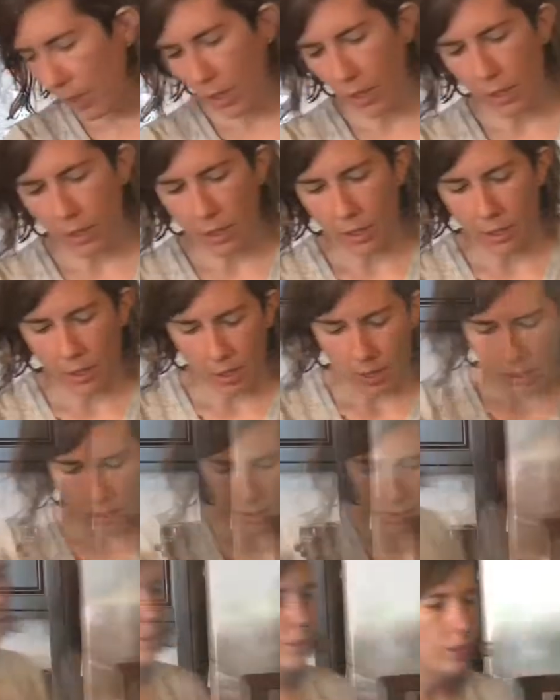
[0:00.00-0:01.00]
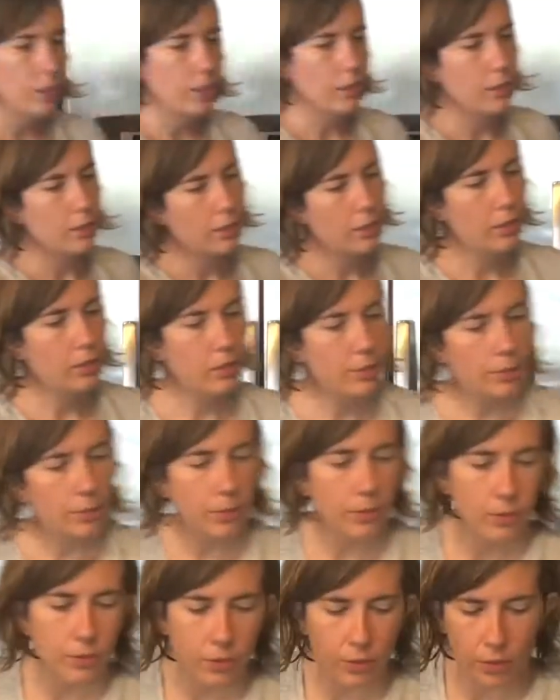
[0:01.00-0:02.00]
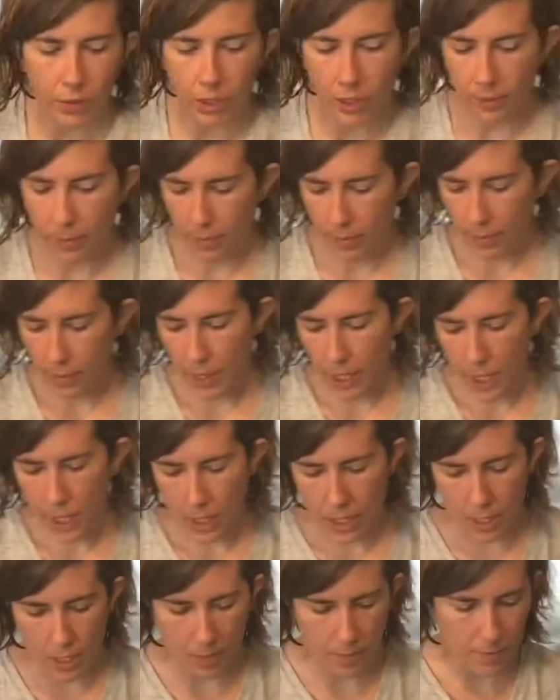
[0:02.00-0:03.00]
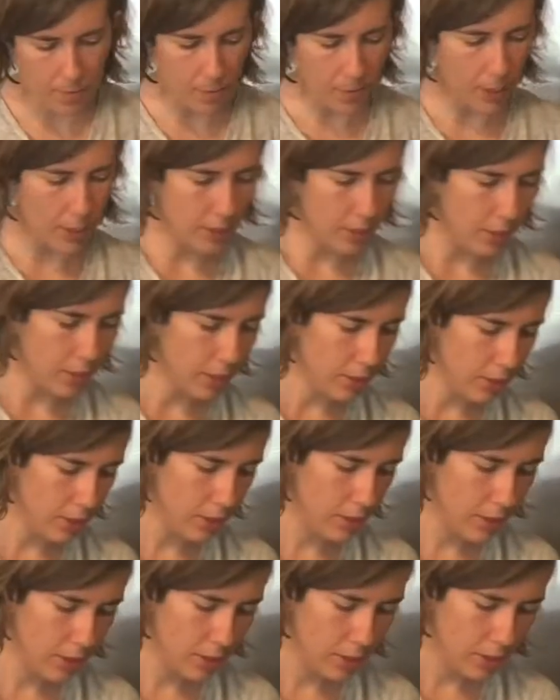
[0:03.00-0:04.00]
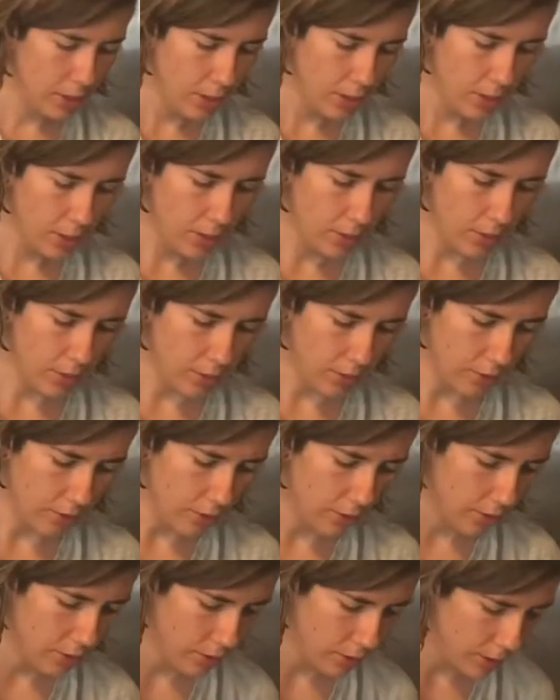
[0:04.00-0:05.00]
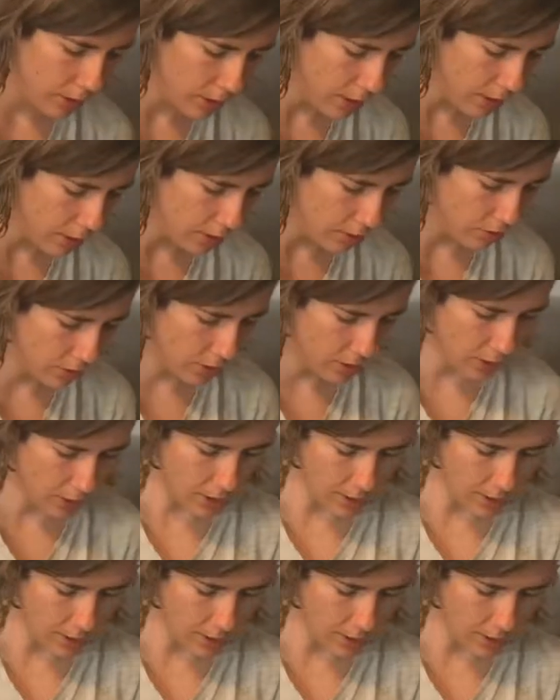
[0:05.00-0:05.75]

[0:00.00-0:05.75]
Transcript: and then a spoonful of peanut butter. So you see there's really